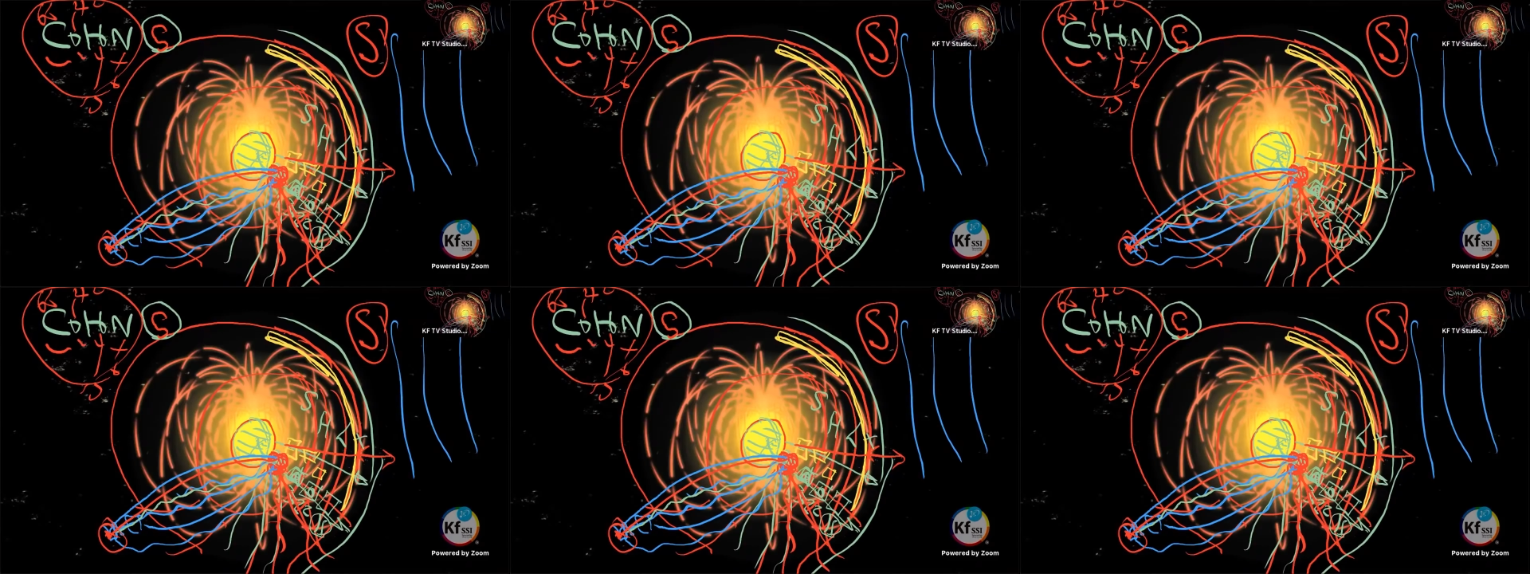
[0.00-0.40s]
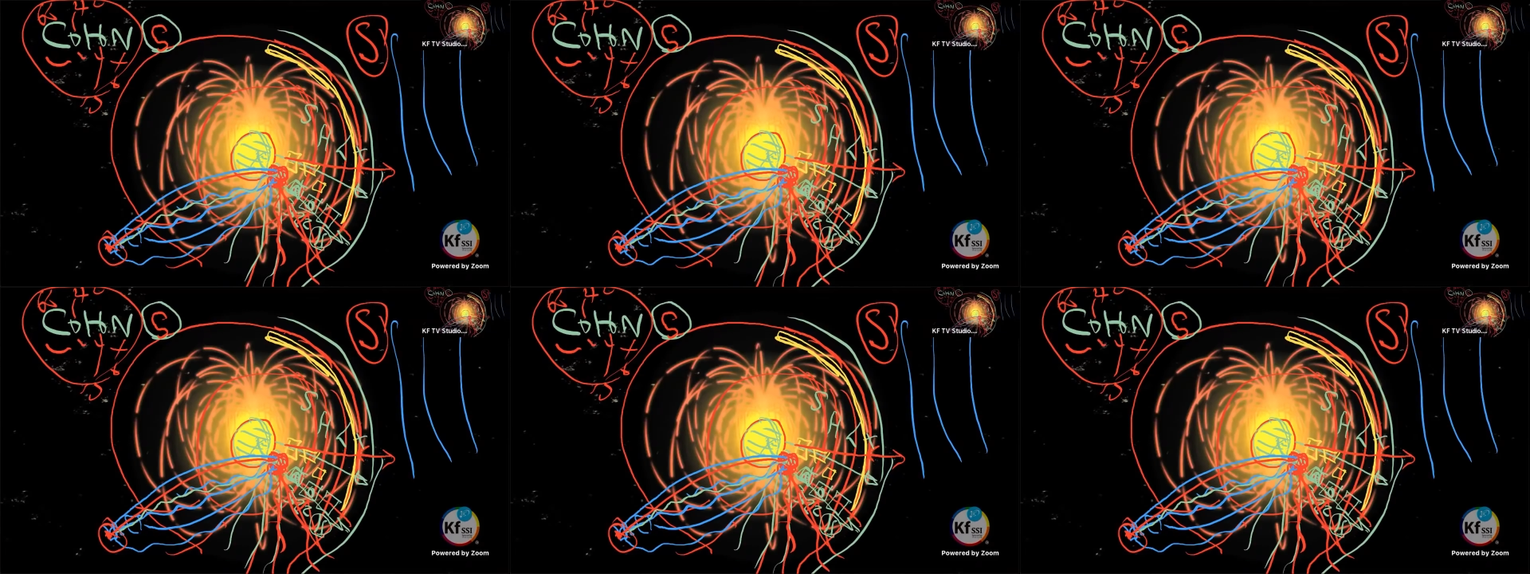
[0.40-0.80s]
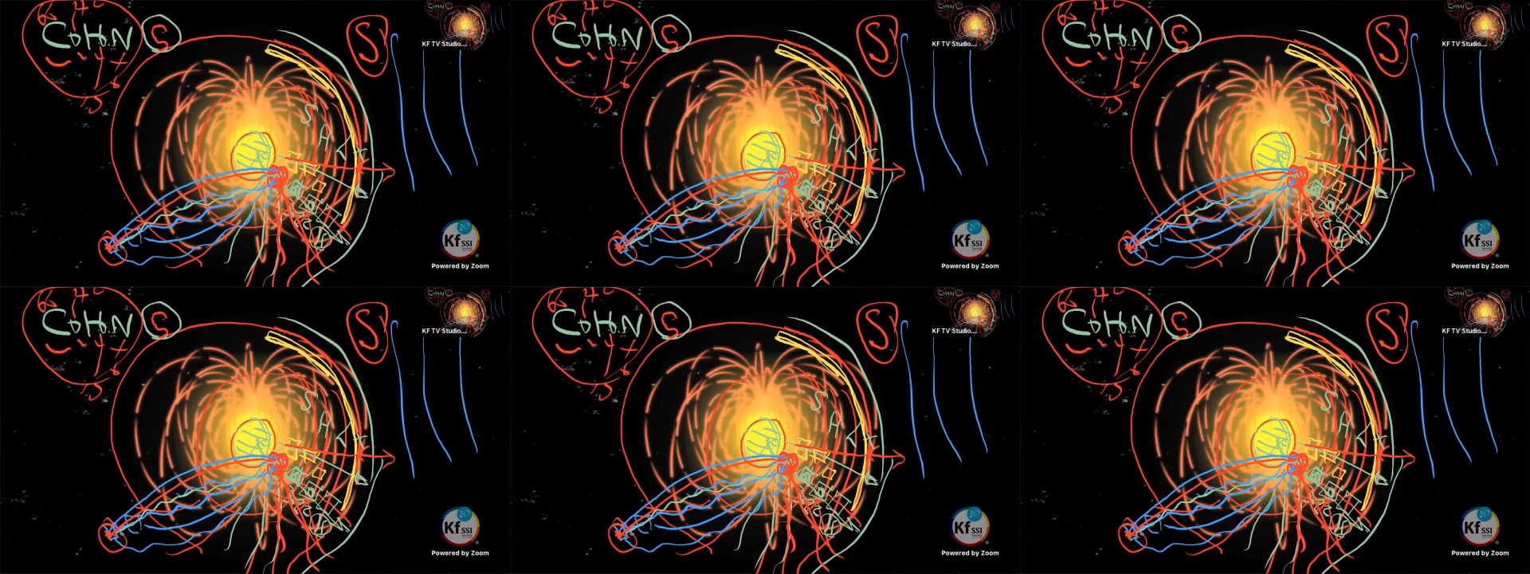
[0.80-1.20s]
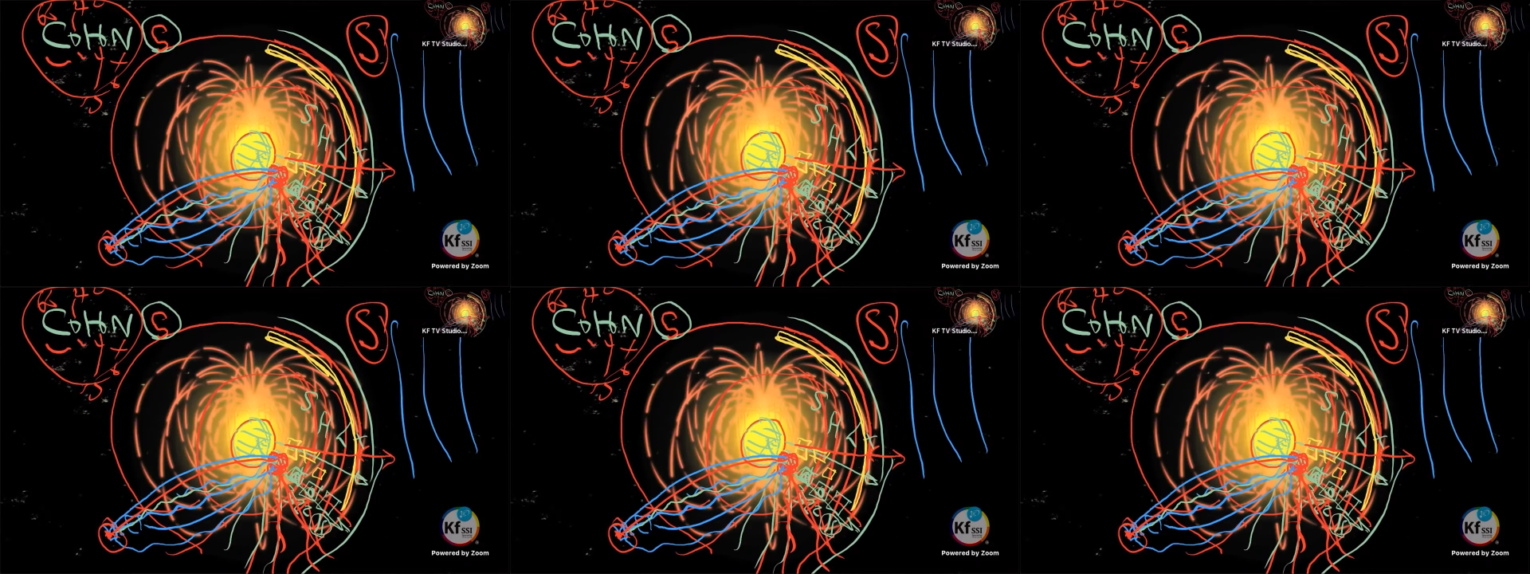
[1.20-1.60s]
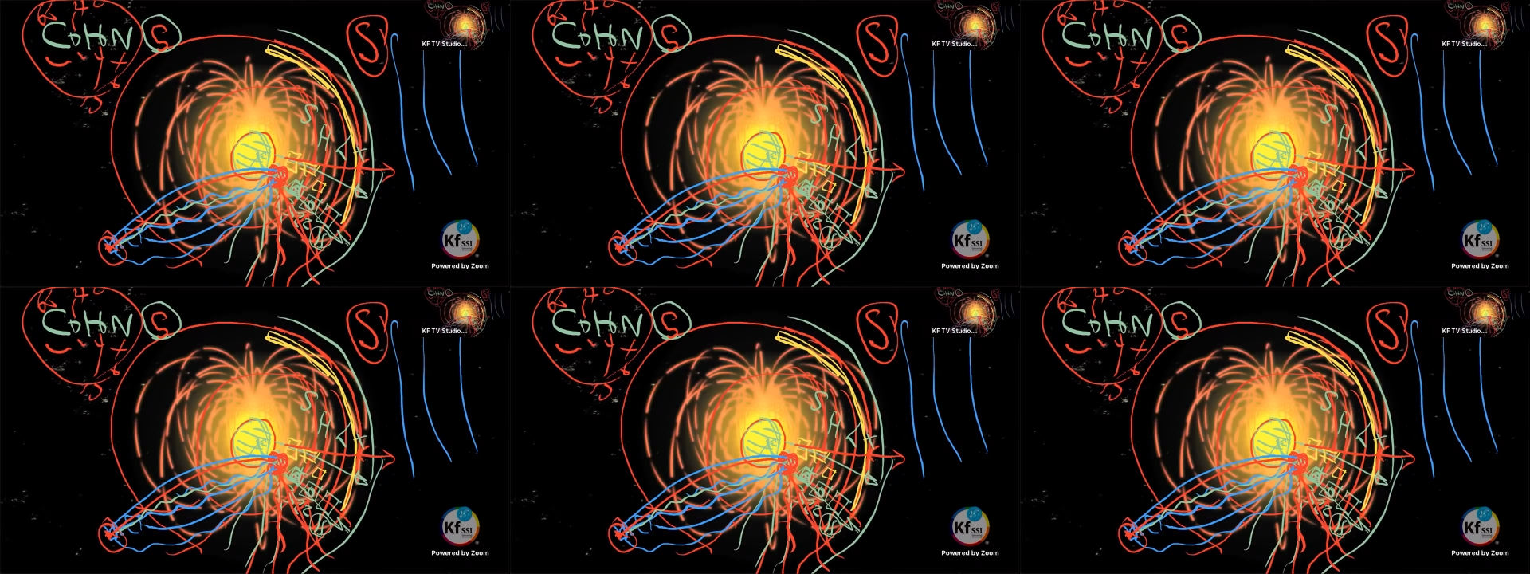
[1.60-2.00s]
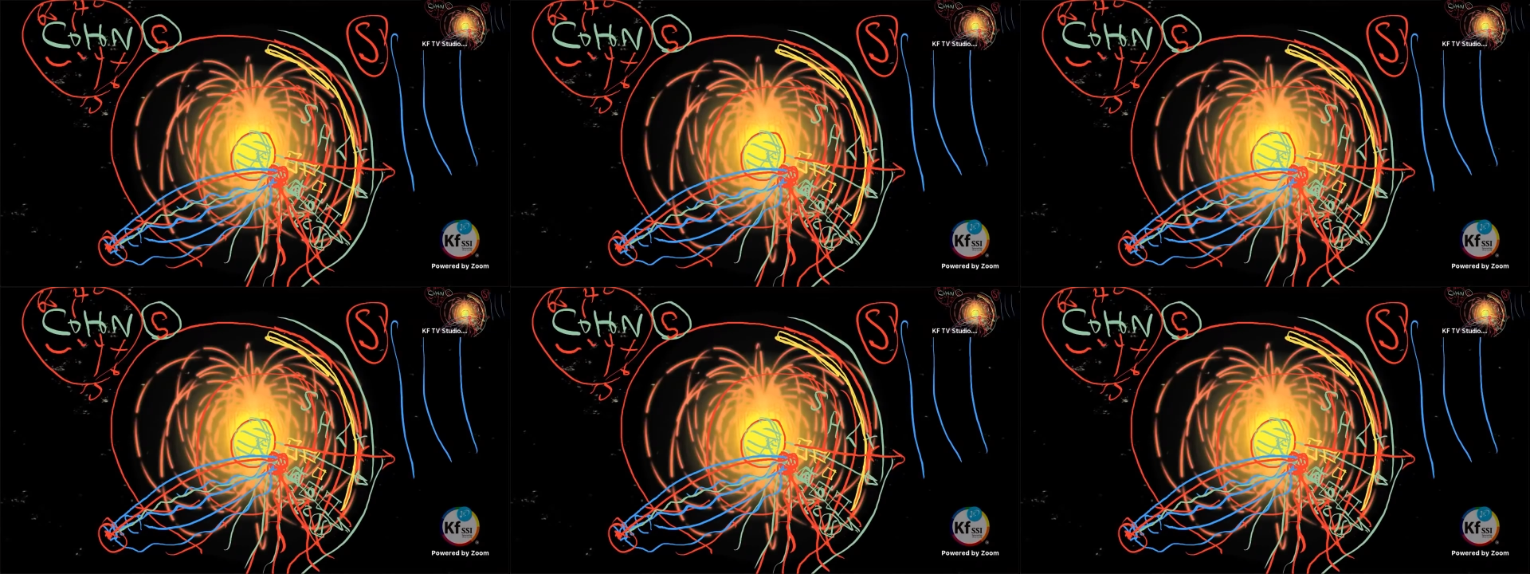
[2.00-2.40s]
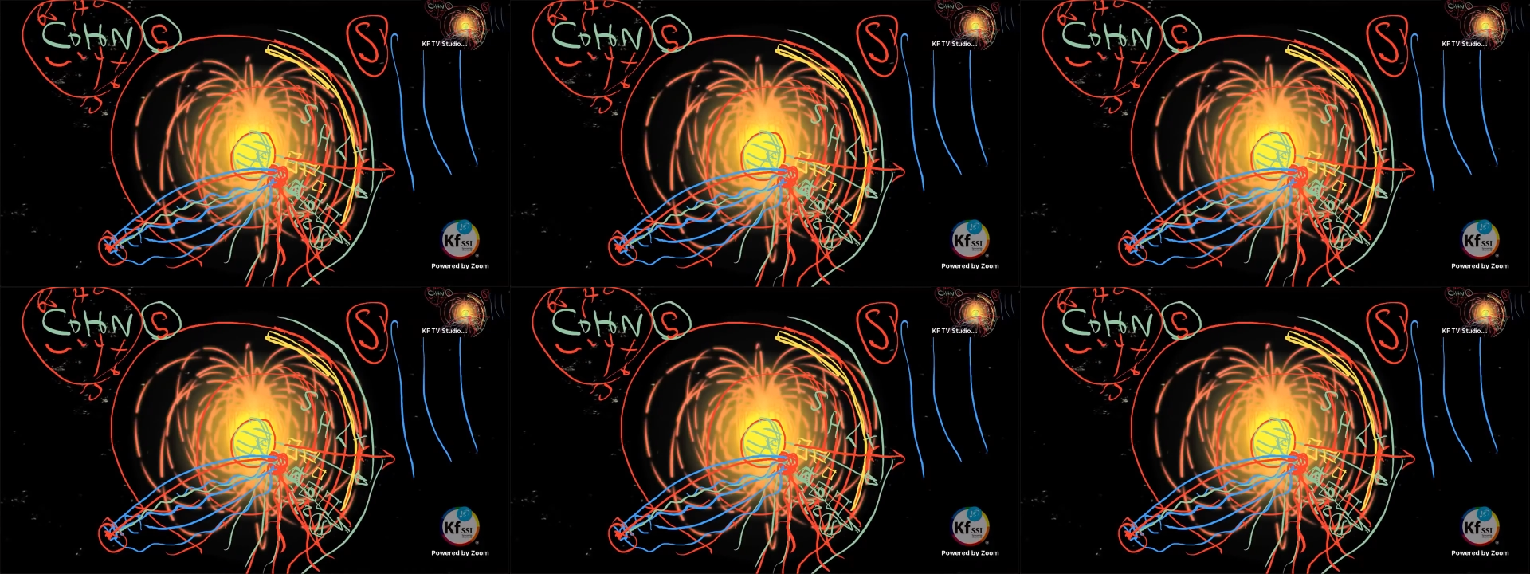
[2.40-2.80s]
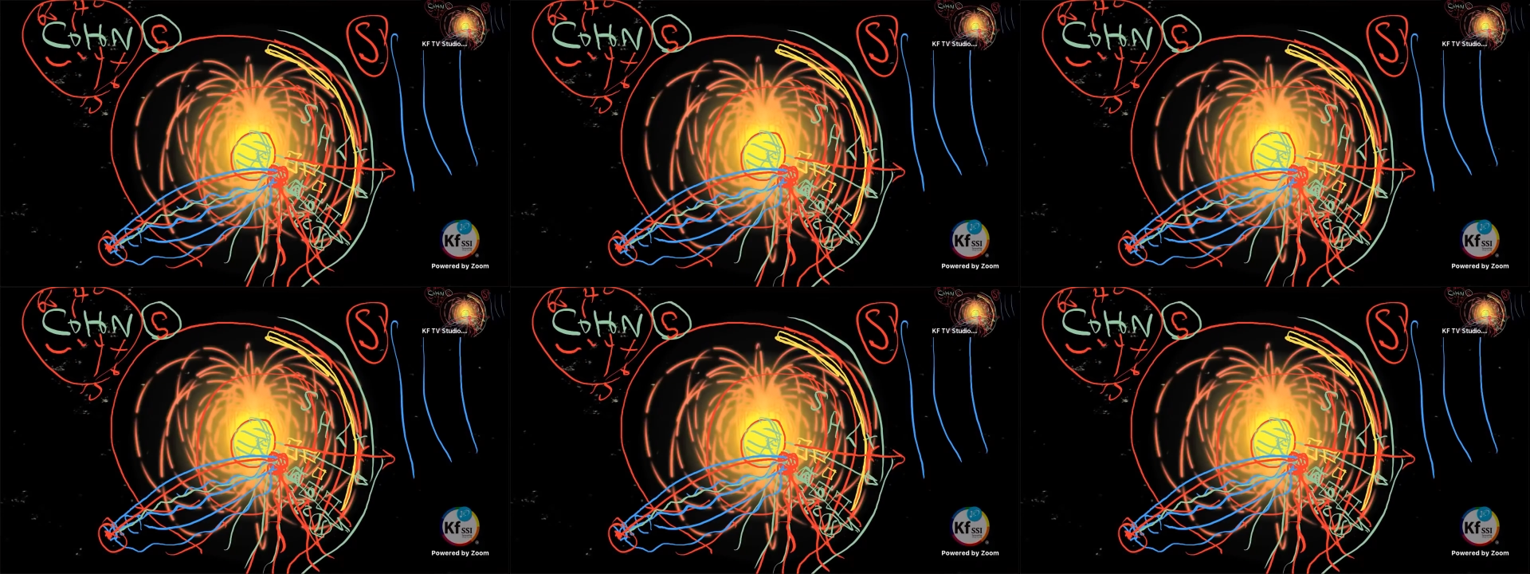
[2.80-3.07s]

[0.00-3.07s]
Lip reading: (no speaker visible)